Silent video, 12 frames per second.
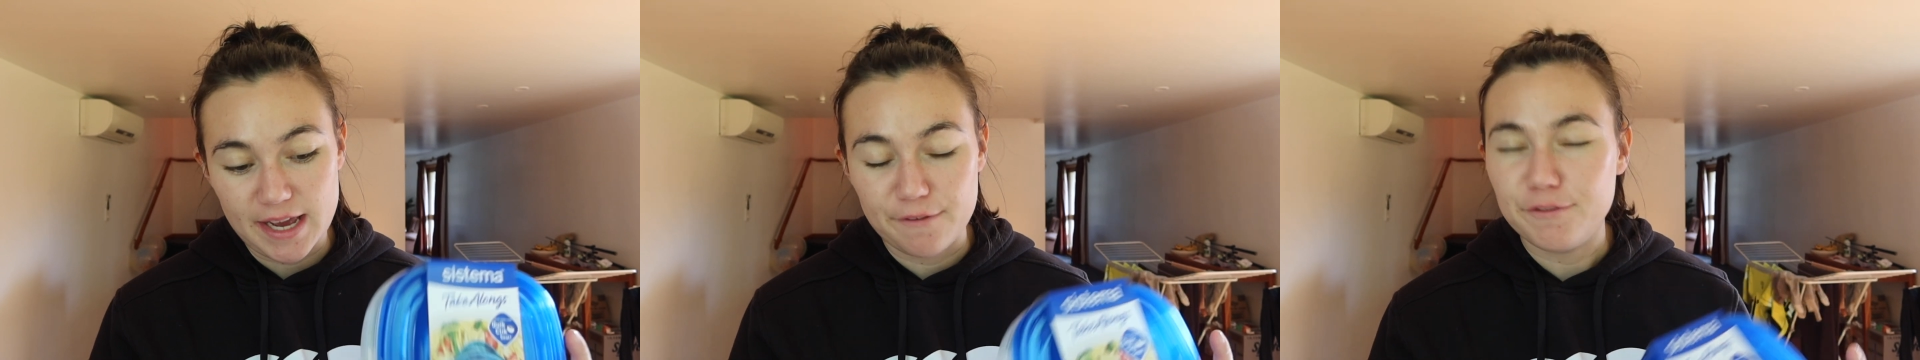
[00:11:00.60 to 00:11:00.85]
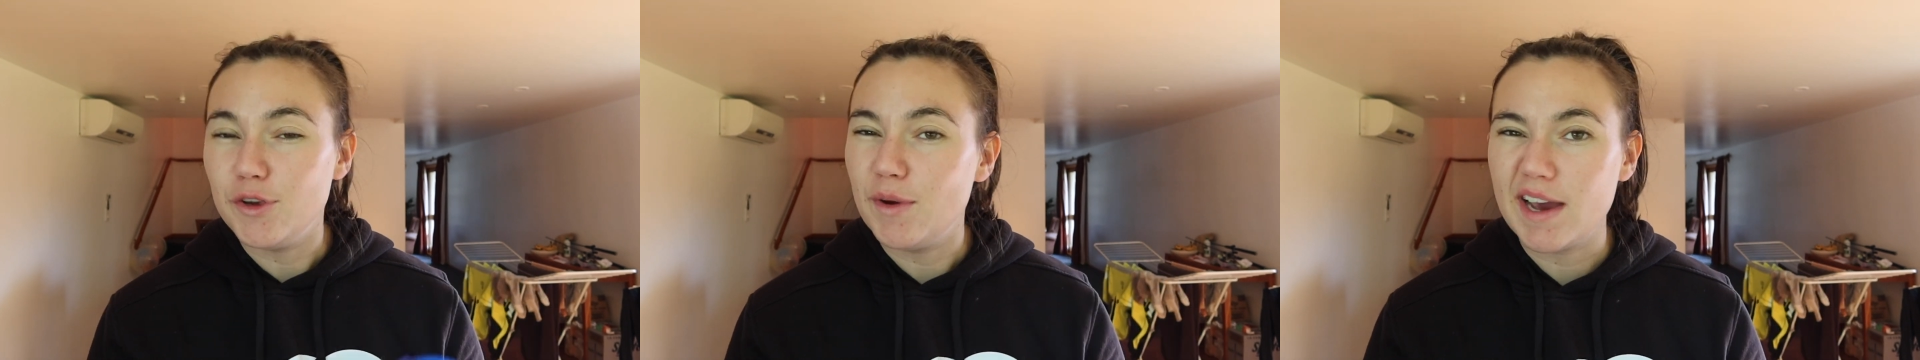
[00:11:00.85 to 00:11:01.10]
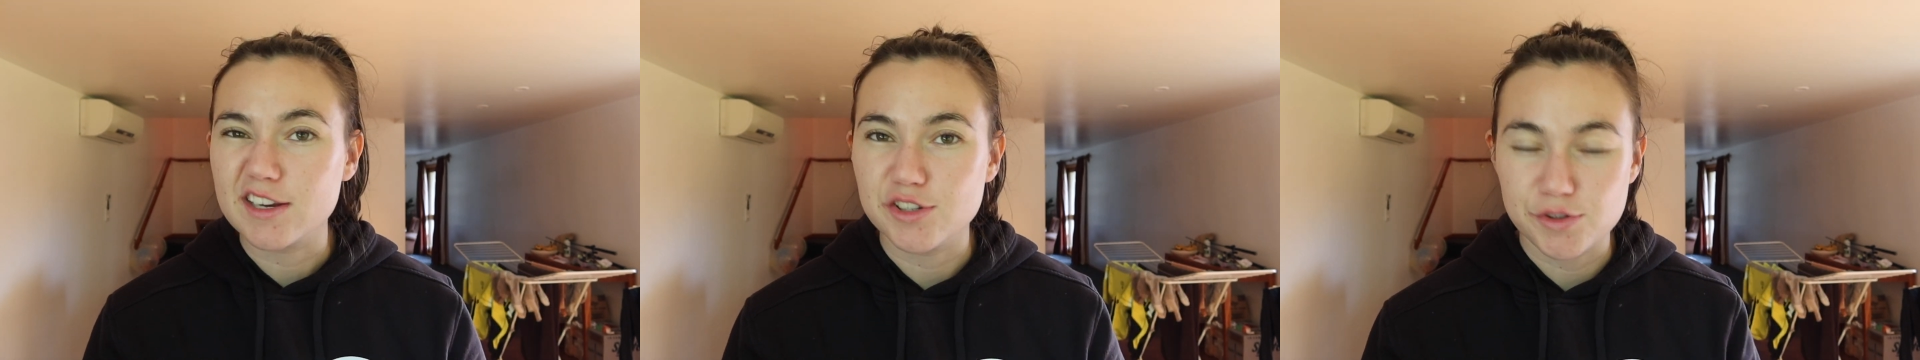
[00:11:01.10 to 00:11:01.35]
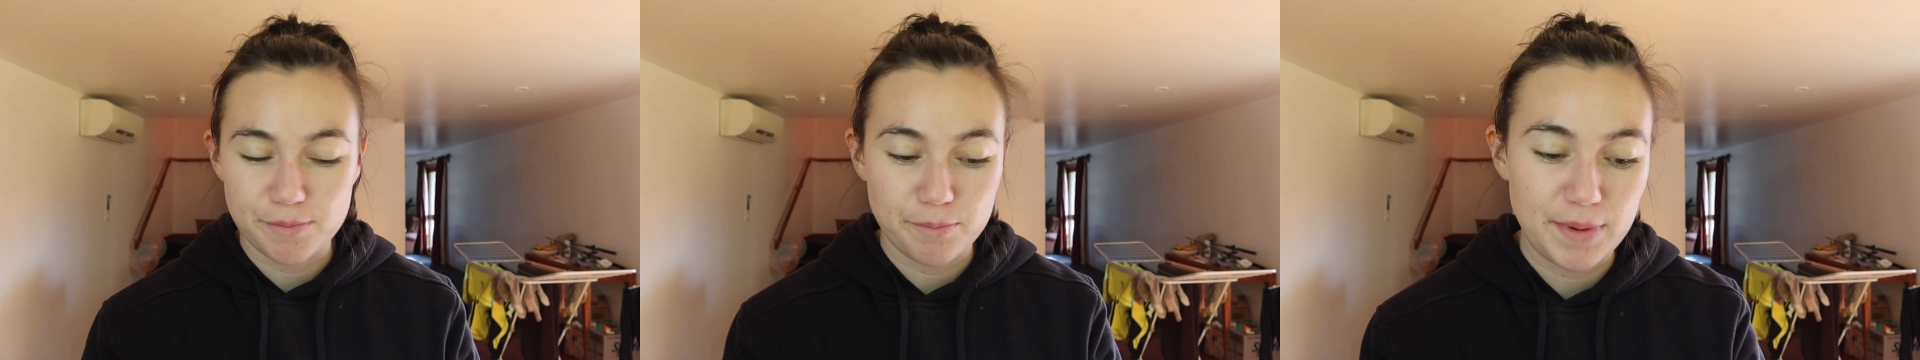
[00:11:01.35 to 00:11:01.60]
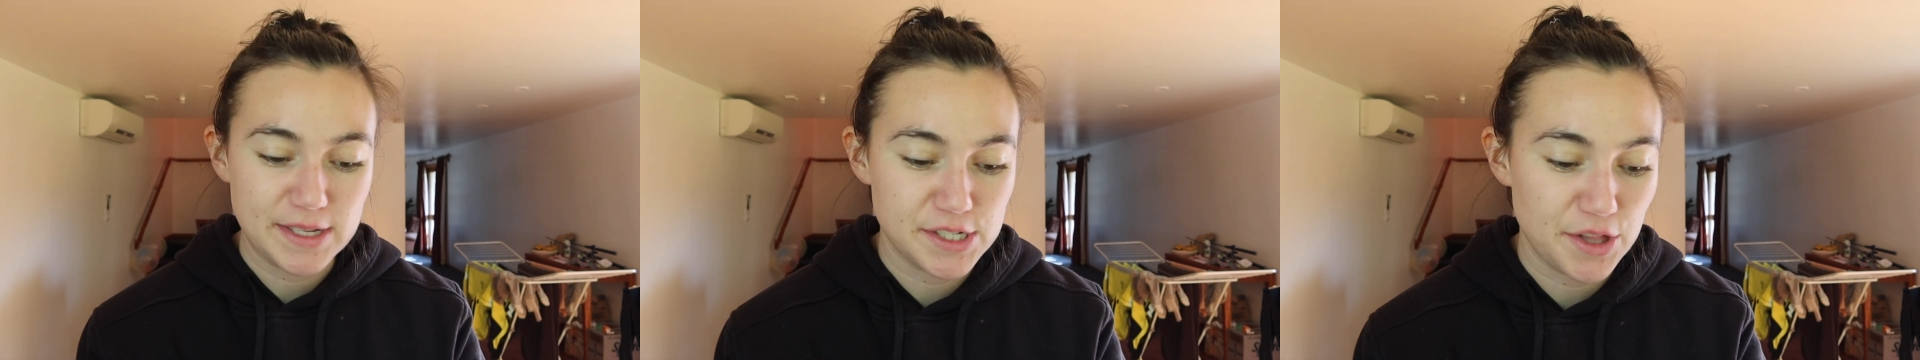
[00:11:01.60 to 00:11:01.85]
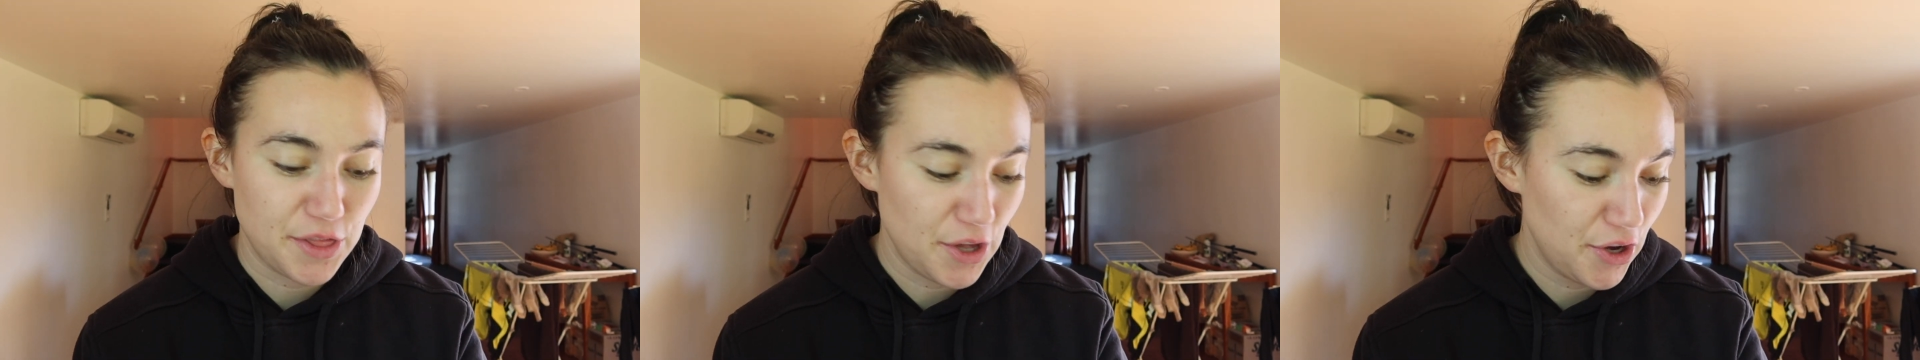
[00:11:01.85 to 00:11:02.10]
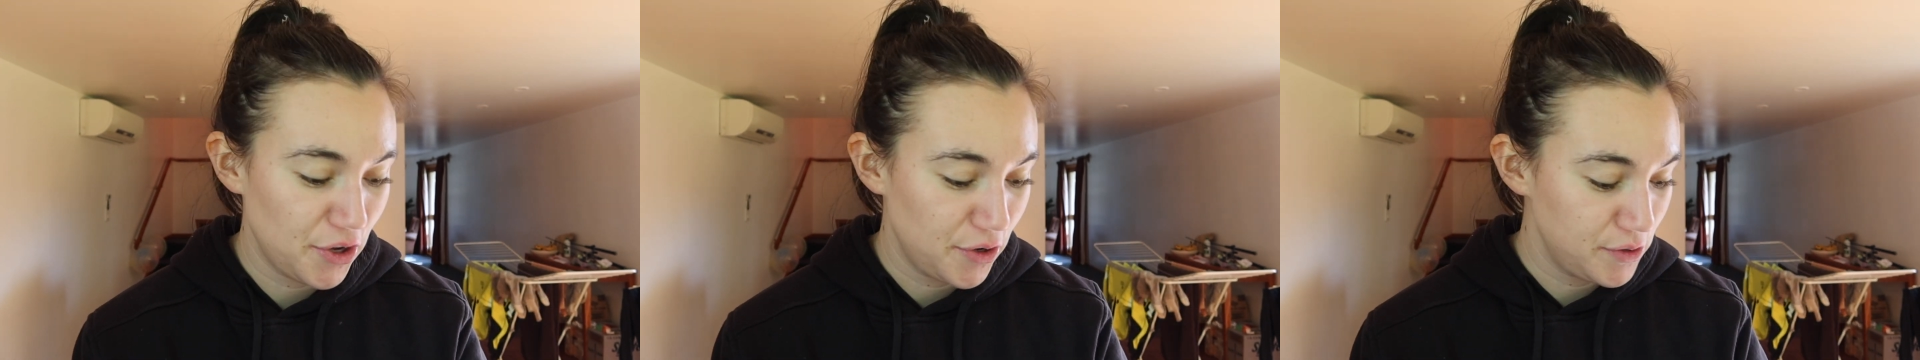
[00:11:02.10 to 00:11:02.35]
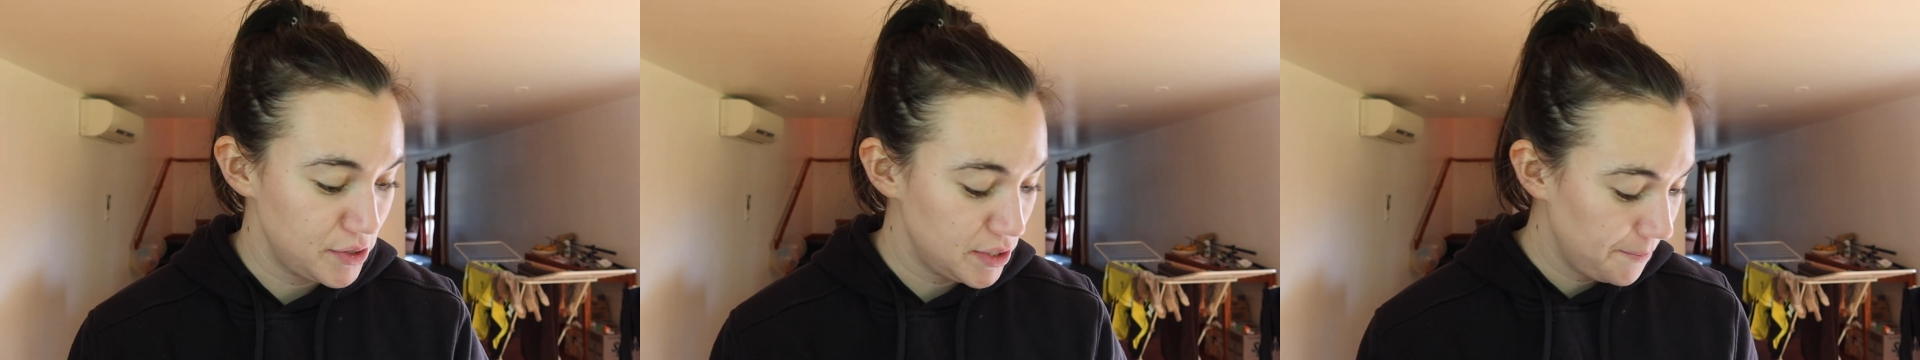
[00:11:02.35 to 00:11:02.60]
get a few extra bits of
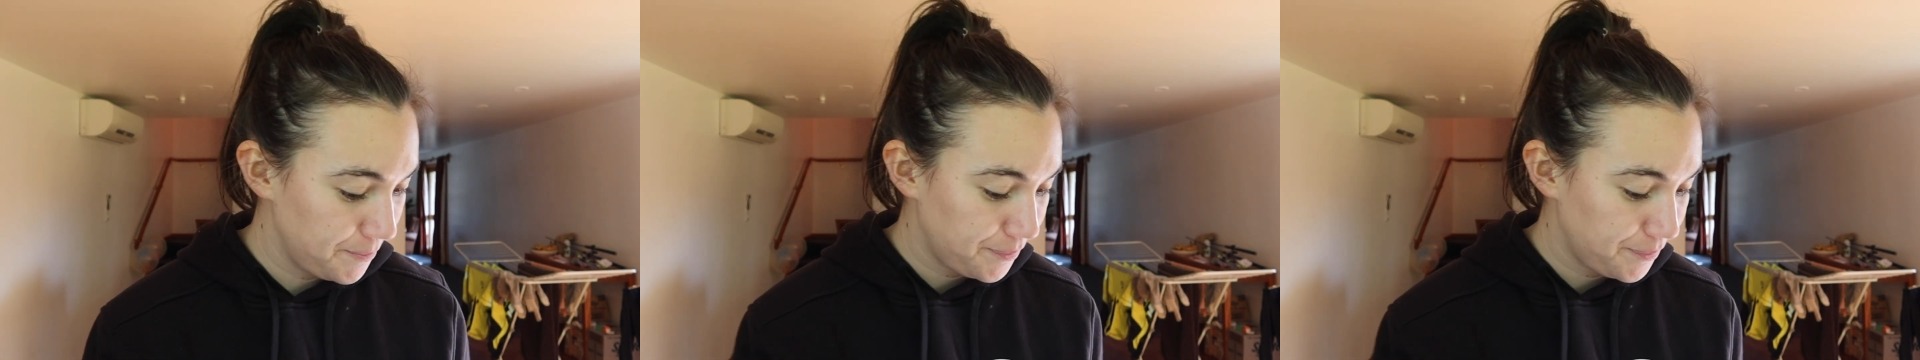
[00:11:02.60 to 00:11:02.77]
those.